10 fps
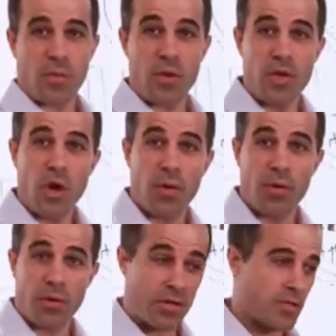We know
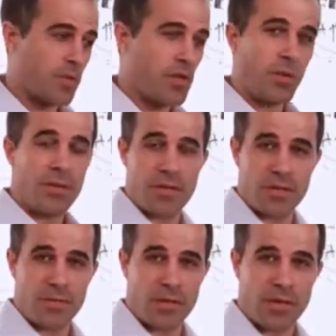what works, we know what
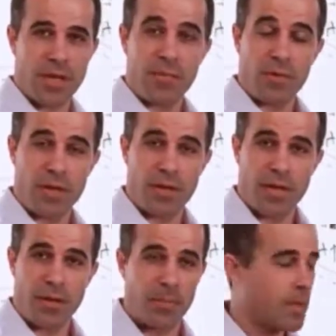doesn't work, and we're here to
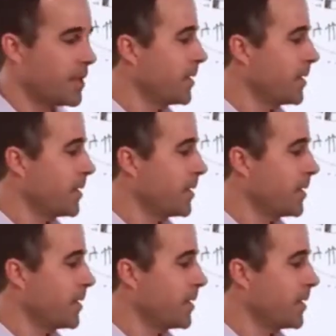help.